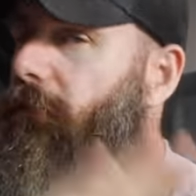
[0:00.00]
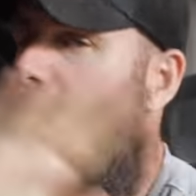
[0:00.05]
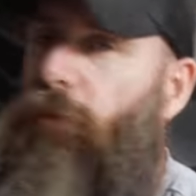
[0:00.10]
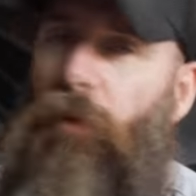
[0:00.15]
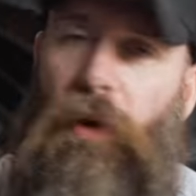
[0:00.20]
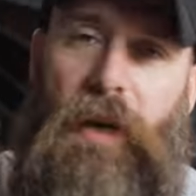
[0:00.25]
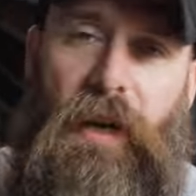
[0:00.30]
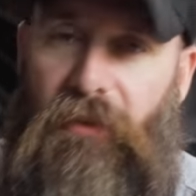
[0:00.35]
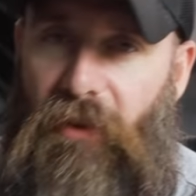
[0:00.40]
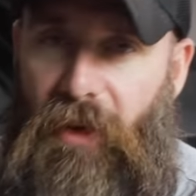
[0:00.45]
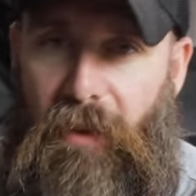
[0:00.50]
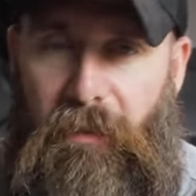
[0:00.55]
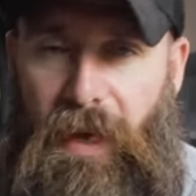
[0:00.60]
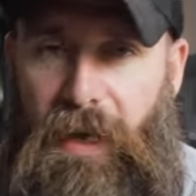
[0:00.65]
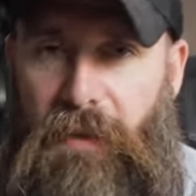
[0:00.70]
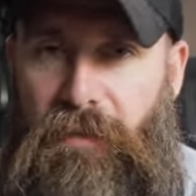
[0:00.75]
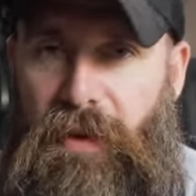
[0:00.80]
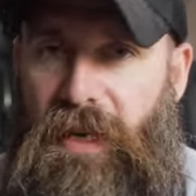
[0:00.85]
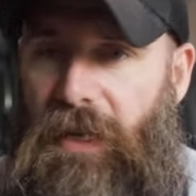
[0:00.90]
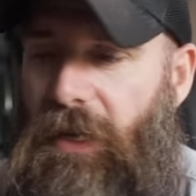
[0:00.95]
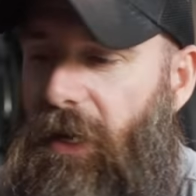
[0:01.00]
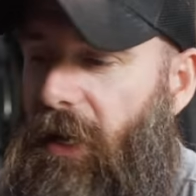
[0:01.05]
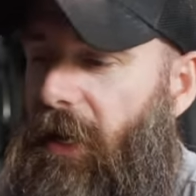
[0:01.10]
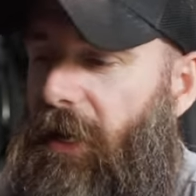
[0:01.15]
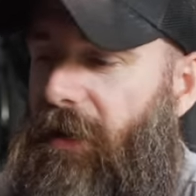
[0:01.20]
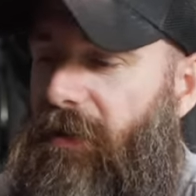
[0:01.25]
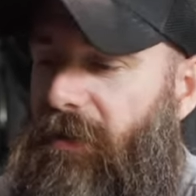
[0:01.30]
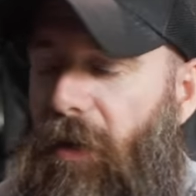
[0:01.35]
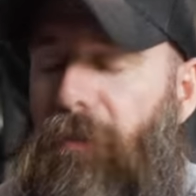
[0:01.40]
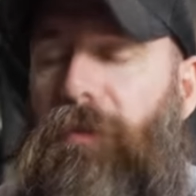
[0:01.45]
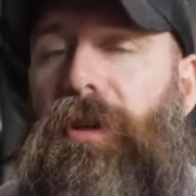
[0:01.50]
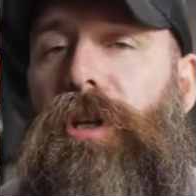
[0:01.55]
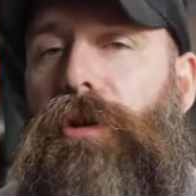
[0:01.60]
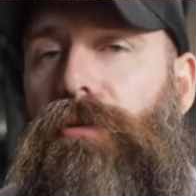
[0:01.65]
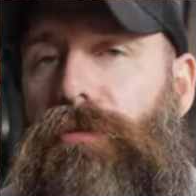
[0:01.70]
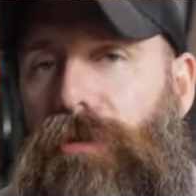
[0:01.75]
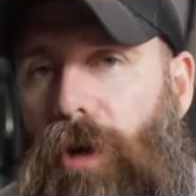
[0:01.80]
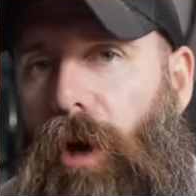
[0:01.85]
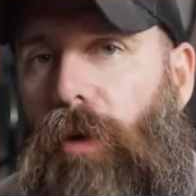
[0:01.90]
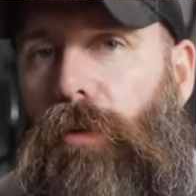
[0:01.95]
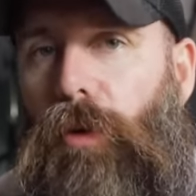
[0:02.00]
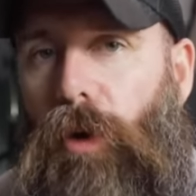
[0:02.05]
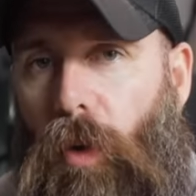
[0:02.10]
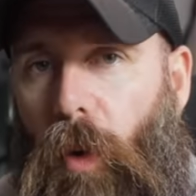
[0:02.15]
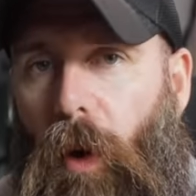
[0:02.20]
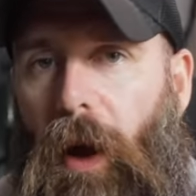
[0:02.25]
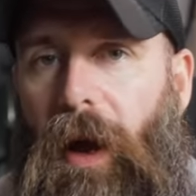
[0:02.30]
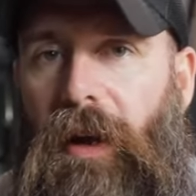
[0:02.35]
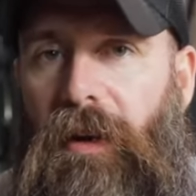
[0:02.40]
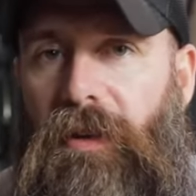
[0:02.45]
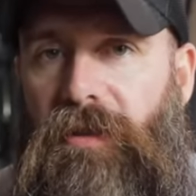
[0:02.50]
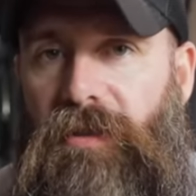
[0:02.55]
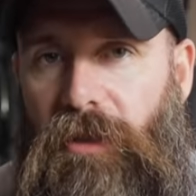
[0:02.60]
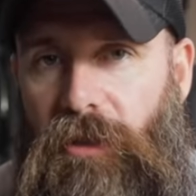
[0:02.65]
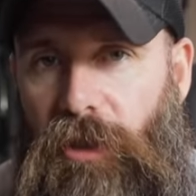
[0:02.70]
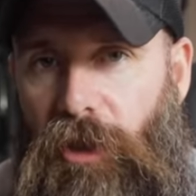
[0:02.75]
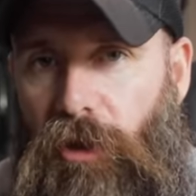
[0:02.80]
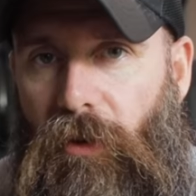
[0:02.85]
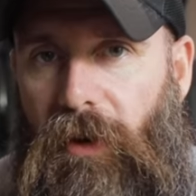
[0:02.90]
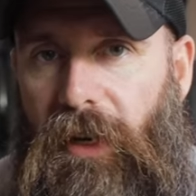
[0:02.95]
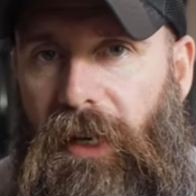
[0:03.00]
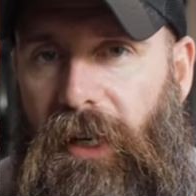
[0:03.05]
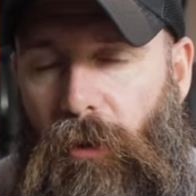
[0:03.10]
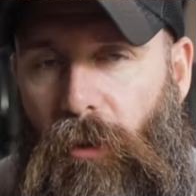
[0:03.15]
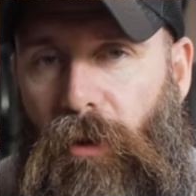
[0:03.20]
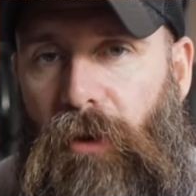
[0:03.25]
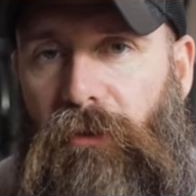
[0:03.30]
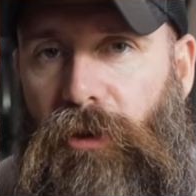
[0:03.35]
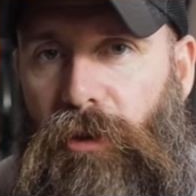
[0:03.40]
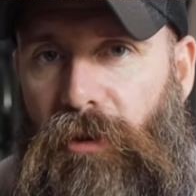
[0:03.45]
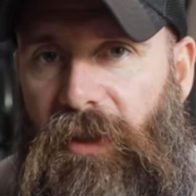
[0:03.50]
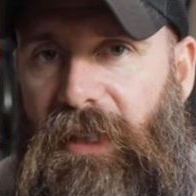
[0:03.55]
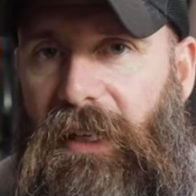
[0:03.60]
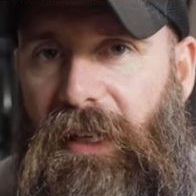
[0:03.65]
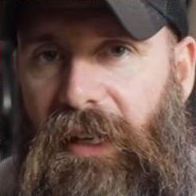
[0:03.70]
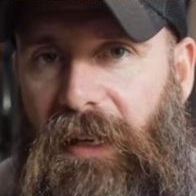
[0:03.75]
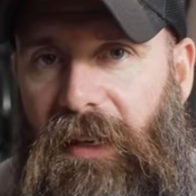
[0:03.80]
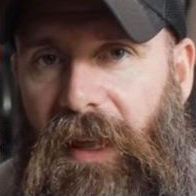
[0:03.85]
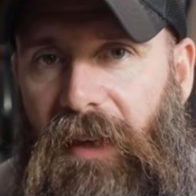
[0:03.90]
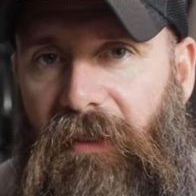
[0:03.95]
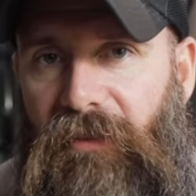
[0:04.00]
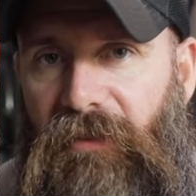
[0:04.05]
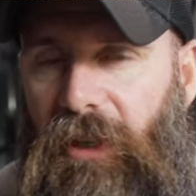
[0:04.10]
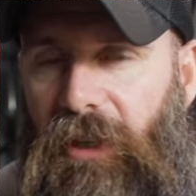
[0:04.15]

whatever it may be, something you know requires a degree in order for you to get into that